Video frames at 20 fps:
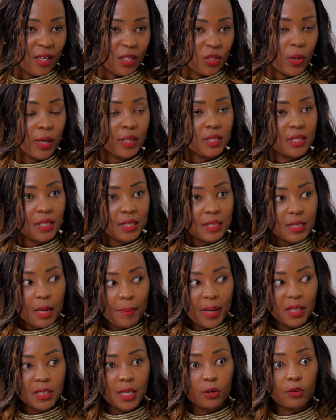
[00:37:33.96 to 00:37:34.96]
So it's just a
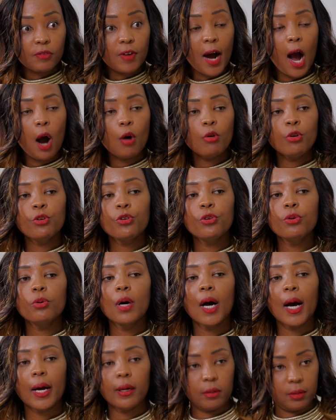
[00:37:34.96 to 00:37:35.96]
matter of how do you
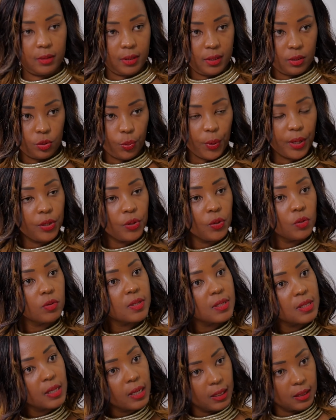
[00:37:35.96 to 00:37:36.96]
handle it? When you
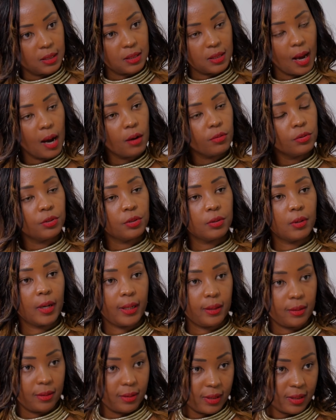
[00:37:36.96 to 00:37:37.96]
see it, how do you
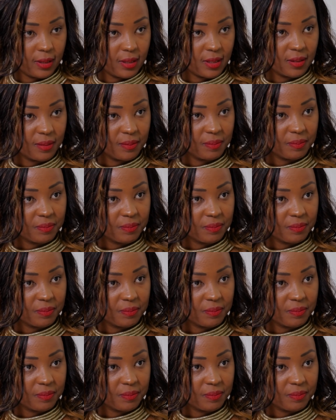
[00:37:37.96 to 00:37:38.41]
handle it?